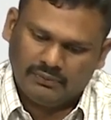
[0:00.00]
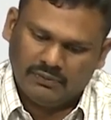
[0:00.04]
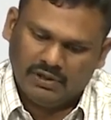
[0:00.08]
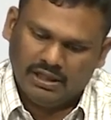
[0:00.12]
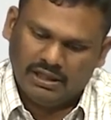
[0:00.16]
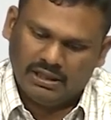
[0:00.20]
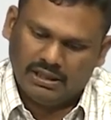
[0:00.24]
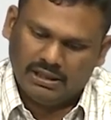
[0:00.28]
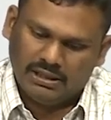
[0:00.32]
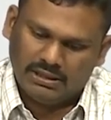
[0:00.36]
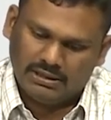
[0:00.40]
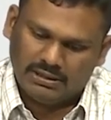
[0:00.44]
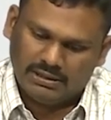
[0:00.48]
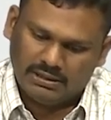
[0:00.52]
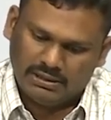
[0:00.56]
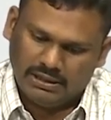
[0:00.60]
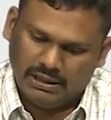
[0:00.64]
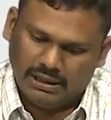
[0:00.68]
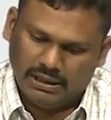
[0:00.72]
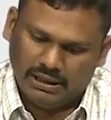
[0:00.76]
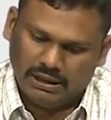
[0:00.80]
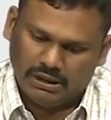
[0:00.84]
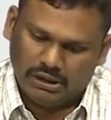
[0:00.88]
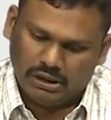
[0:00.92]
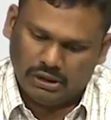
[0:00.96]
It is
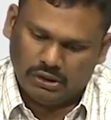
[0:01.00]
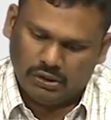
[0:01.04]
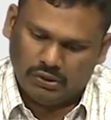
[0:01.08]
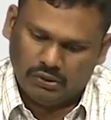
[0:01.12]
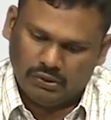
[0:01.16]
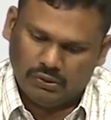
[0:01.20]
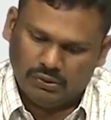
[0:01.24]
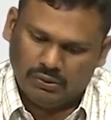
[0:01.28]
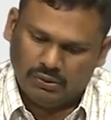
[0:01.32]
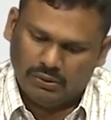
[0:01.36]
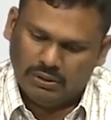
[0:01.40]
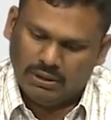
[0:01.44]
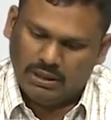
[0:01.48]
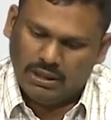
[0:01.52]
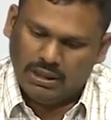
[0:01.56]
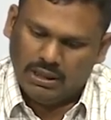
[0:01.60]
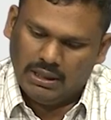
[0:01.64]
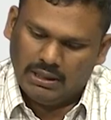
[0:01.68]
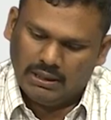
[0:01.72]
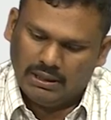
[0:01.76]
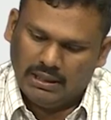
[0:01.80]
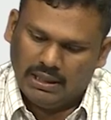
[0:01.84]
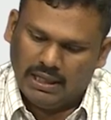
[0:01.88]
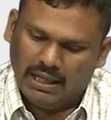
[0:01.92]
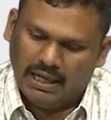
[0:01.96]
related to
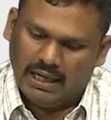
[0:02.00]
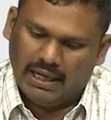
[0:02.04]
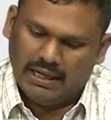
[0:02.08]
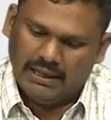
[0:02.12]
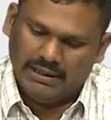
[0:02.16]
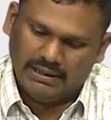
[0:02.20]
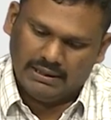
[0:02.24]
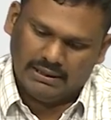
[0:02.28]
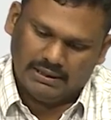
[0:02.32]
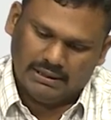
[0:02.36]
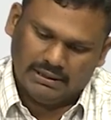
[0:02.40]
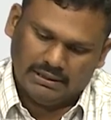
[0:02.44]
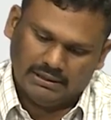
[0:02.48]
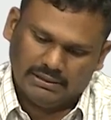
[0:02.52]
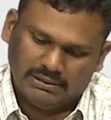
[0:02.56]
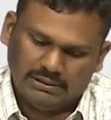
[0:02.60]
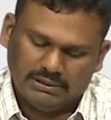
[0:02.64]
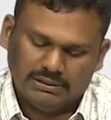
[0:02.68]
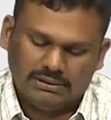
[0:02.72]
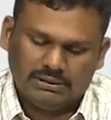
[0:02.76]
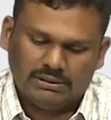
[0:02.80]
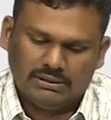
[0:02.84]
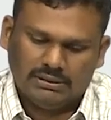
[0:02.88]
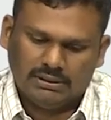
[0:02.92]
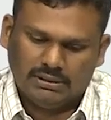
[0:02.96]
the ith
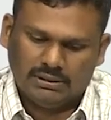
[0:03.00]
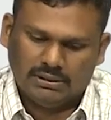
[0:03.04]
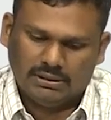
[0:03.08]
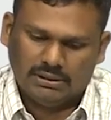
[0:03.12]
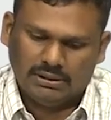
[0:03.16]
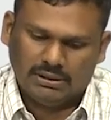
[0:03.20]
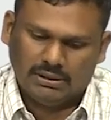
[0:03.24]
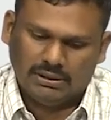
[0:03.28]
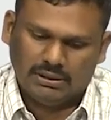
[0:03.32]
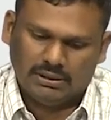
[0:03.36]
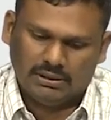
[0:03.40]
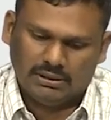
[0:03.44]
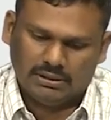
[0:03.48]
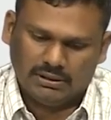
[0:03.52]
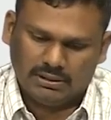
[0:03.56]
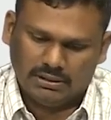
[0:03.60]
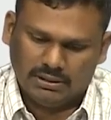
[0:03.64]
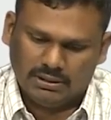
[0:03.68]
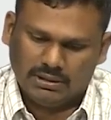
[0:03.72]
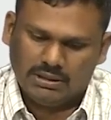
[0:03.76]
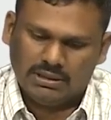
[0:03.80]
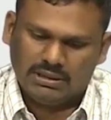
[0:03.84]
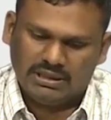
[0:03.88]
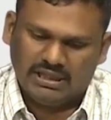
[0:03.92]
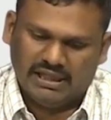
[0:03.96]

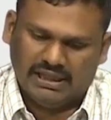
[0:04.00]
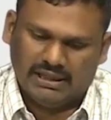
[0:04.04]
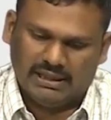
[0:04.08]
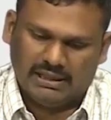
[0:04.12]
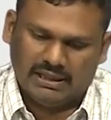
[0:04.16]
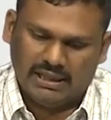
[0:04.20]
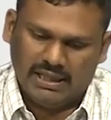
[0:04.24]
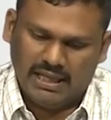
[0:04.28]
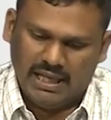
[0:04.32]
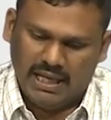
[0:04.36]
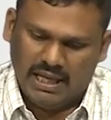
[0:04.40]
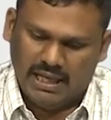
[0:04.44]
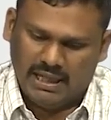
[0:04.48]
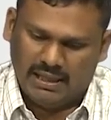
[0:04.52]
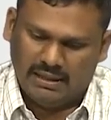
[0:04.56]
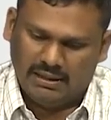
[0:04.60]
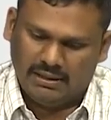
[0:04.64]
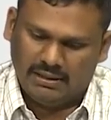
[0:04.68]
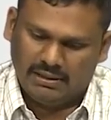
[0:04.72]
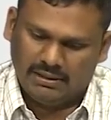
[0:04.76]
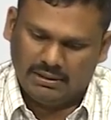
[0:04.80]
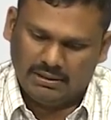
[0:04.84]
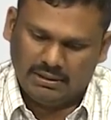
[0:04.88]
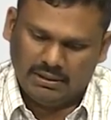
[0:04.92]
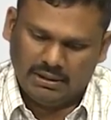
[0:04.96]
set Ai.
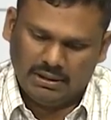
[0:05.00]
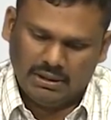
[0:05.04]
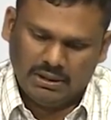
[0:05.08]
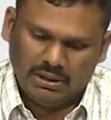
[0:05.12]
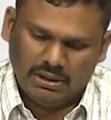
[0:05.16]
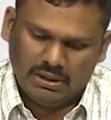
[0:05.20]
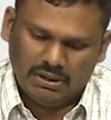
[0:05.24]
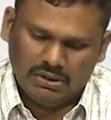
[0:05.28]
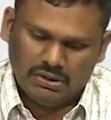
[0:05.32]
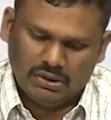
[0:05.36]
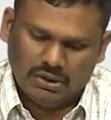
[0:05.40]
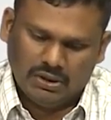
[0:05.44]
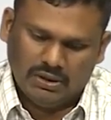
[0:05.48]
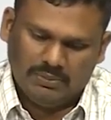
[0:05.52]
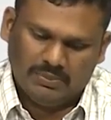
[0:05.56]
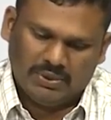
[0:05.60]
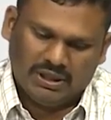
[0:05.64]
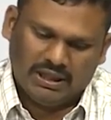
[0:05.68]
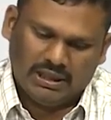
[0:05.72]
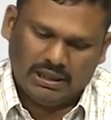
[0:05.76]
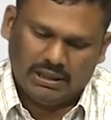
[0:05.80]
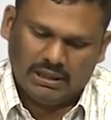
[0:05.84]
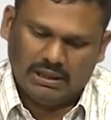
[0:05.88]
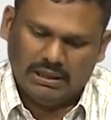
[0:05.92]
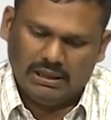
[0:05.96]
So, in
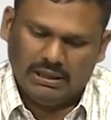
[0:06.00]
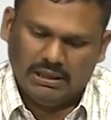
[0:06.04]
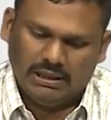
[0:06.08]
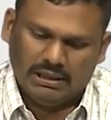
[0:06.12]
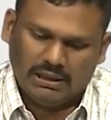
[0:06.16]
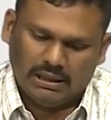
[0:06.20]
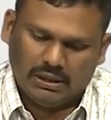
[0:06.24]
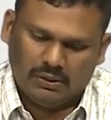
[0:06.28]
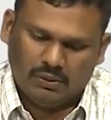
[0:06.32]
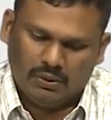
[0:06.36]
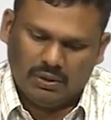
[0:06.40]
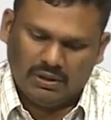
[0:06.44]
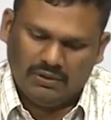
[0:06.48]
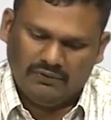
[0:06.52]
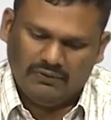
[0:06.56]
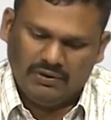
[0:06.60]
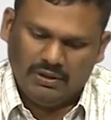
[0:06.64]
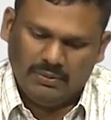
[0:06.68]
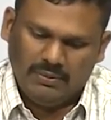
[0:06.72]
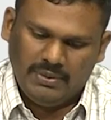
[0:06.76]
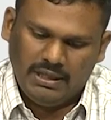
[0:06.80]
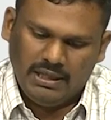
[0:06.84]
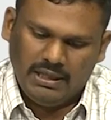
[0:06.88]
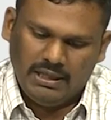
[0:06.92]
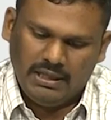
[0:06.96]
particularly tau 1
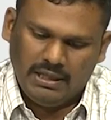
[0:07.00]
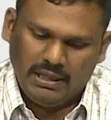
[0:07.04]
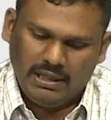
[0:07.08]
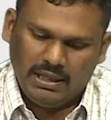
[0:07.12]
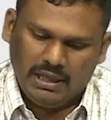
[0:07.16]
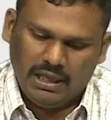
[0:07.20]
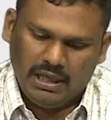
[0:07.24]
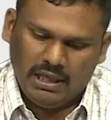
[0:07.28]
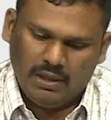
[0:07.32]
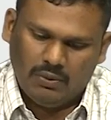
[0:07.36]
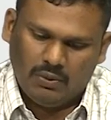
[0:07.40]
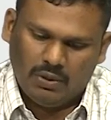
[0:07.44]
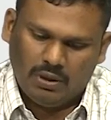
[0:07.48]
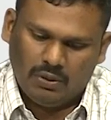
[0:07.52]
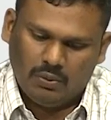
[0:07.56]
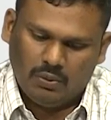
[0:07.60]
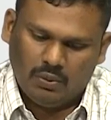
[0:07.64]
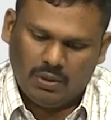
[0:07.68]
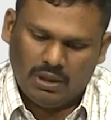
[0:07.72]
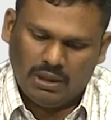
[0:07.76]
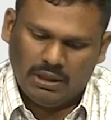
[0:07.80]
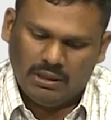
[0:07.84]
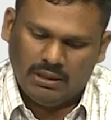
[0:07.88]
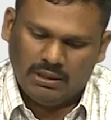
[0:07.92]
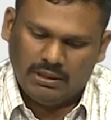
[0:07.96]
will be
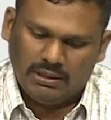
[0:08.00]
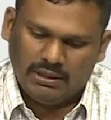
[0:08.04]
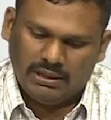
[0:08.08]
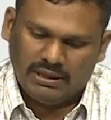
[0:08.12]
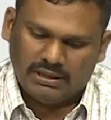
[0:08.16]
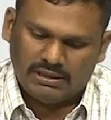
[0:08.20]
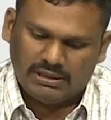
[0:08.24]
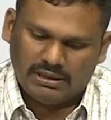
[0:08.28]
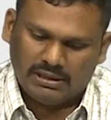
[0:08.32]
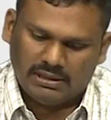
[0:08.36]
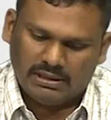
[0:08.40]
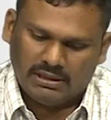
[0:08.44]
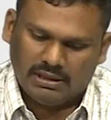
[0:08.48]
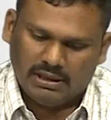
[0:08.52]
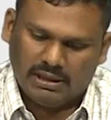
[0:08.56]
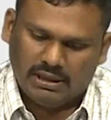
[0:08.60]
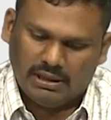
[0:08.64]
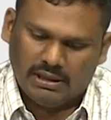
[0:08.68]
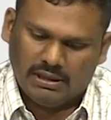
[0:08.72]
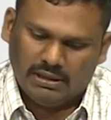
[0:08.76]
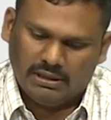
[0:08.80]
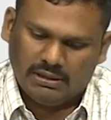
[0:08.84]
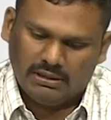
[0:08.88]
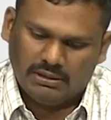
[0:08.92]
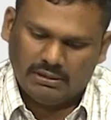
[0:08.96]
A11
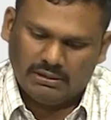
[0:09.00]
etc.